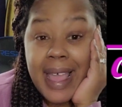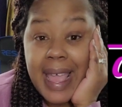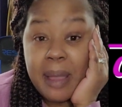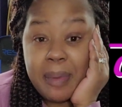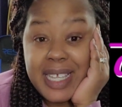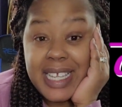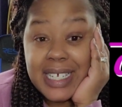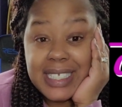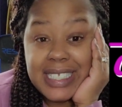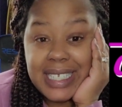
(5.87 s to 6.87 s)
happy
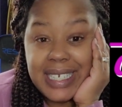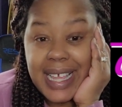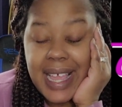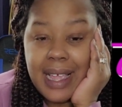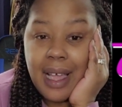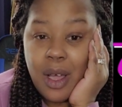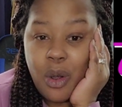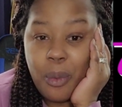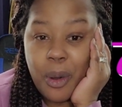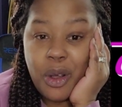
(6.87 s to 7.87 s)
Sunday. I
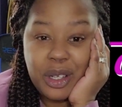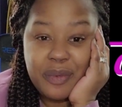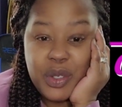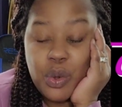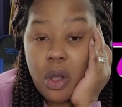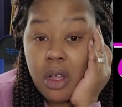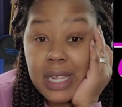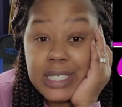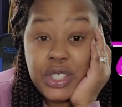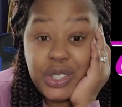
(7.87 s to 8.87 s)
hope all of you are
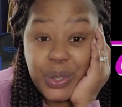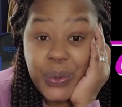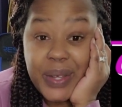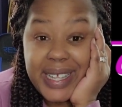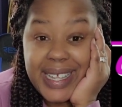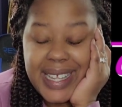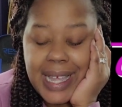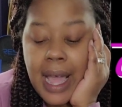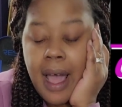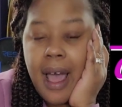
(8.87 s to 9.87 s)
enjoying.
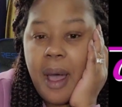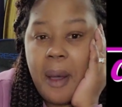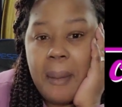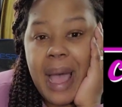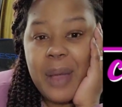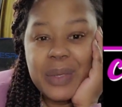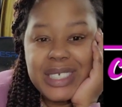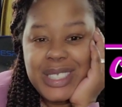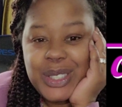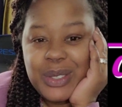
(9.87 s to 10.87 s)
I
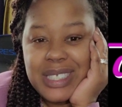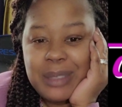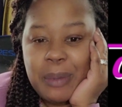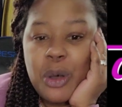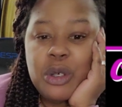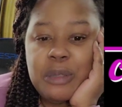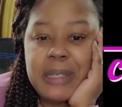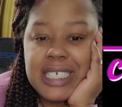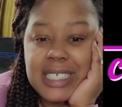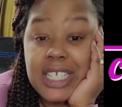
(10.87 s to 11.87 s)
wanted to do this post
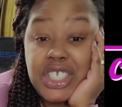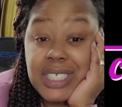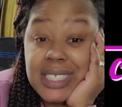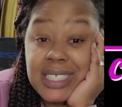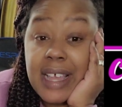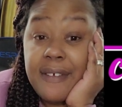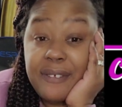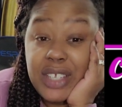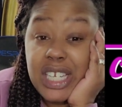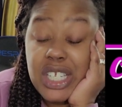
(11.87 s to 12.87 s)
because I just got
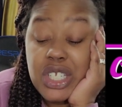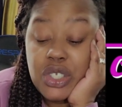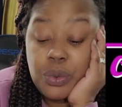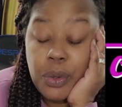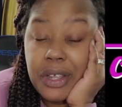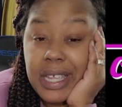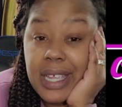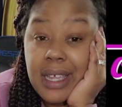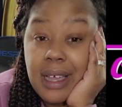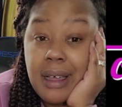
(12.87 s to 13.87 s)
finished
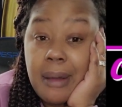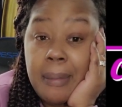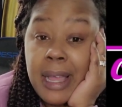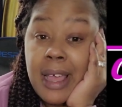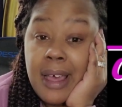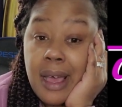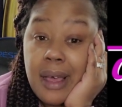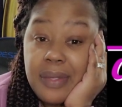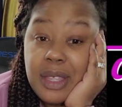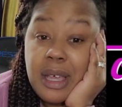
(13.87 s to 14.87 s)
working up
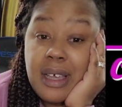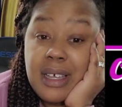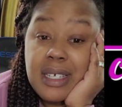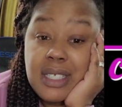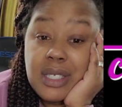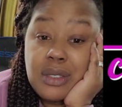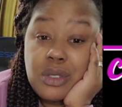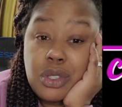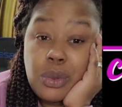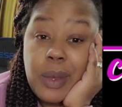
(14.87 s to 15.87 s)
the
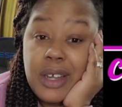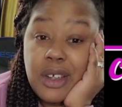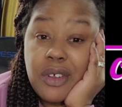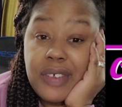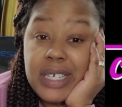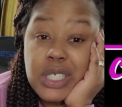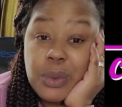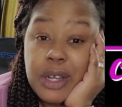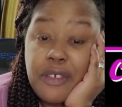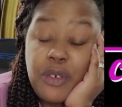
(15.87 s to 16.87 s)
sweater, granny
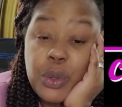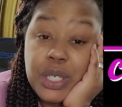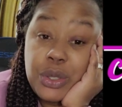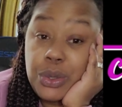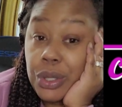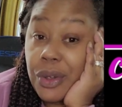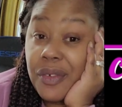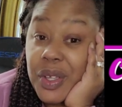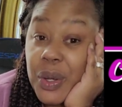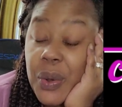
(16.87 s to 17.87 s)
sweater for the
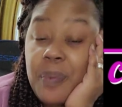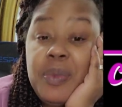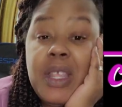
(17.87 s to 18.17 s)
tutorial.